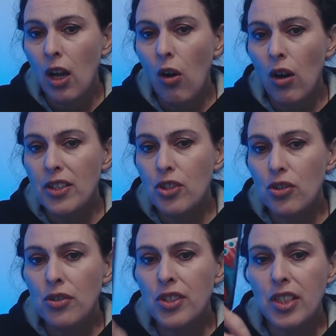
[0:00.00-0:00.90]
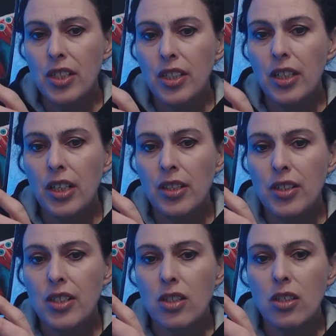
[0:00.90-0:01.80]
I do see
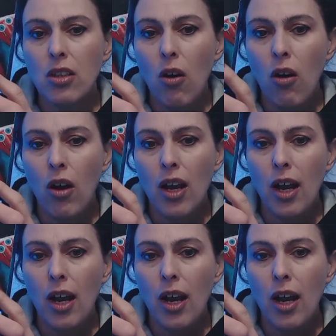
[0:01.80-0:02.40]
it's the higher